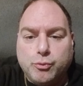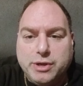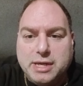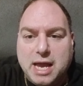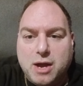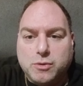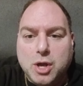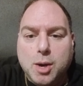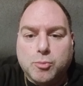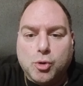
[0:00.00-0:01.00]
recount.
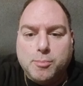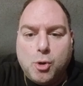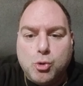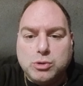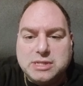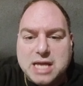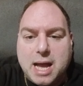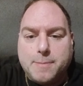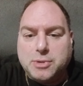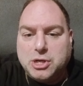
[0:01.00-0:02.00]
Promote
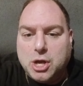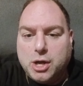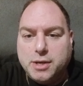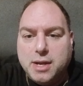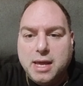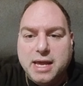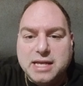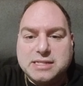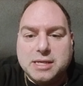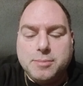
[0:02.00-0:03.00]
Top Gun.
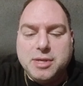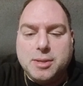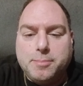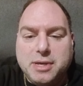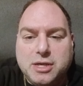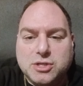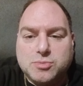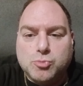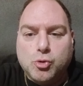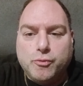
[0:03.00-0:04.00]
It's going to be the
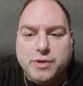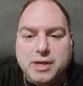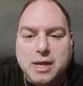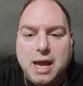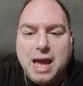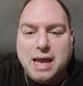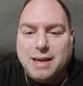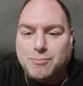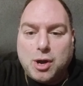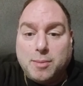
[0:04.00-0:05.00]
biggest movie
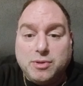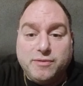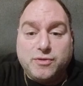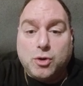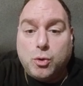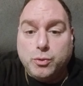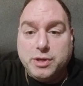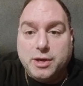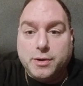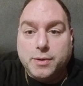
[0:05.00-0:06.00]
probably for the
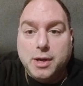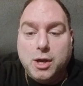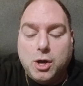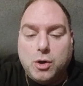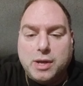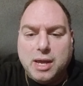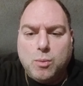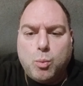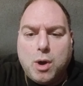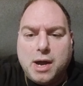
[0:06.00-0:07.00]
whole year.
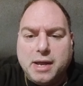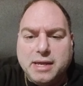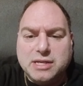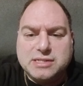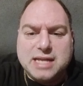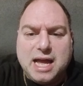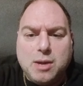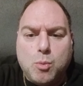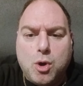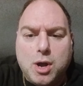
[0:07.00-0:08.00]
Okay, why is
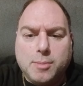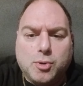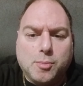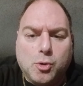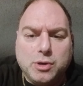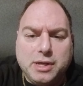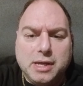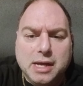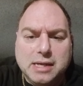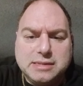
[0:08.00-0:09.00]
Taiwan
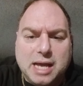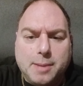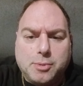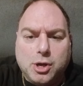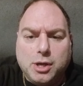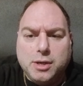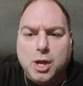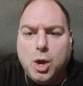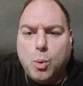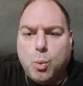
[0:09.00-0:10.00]
promoting Top
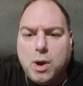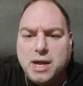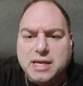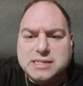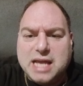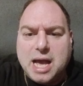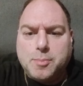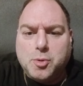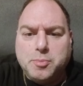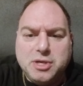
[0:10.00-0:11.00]
Gun? Why is
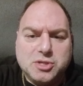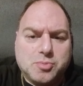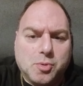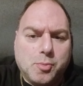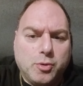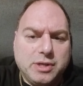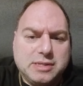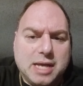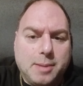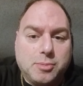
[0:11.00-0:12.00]
Applebee's
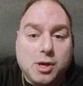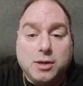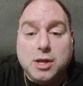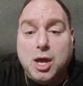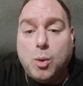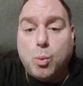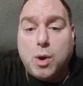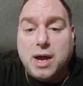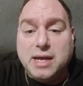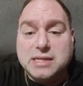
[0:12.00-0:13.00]
promoting Top Gun?
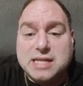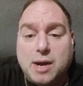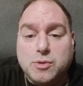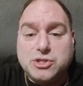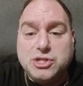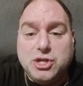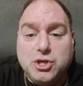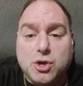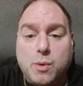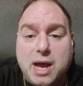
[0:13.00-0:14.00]
Why is our
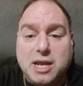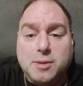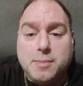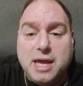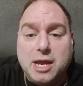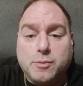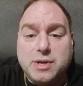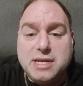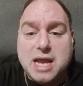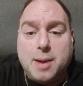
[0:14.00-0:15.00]
CEO Adam
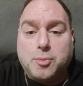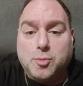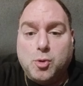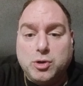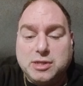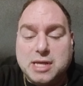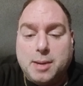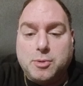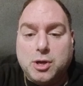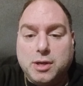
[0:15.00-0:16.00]
Aron not promoting
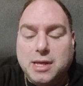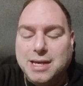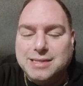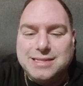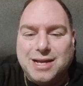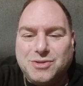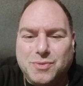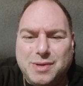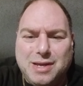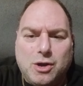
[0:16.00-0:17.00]
Top Gun? It's not
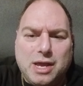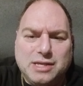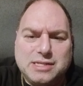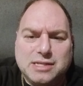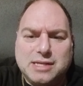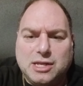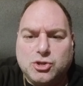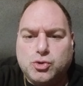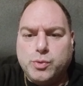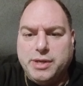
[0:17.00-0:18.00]
doing okay. He sends
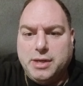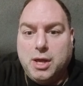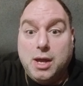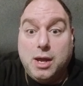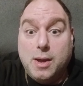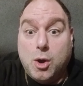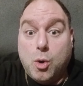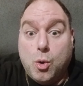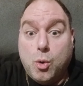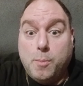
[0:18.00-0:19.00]
out a tweet.
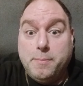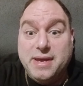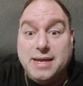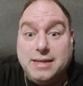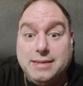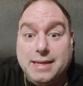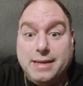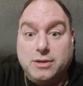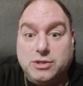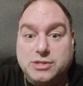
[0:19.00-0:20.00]
Oh, big
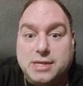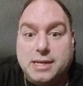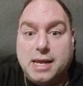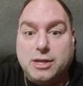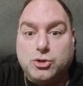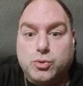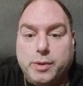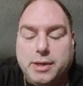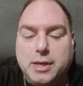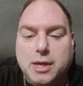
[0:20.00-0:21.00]
deal! You sent out a
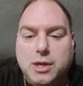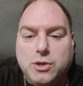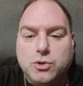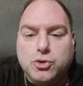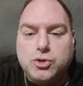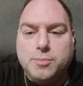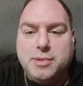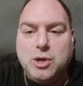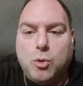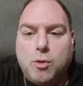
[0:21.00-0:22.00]
tweet. You
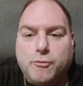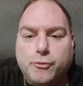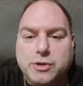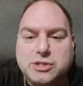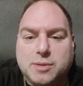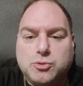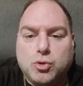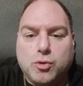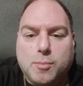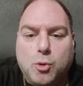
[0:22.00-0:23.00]
should be offering some
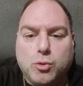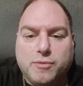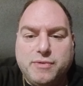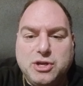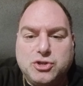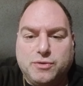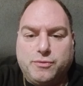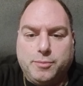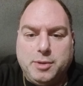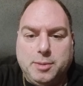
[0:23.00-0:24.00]
sort of motivation
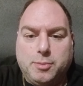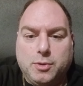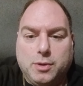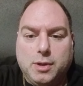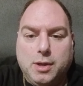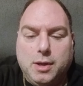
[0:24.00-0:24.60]
for people.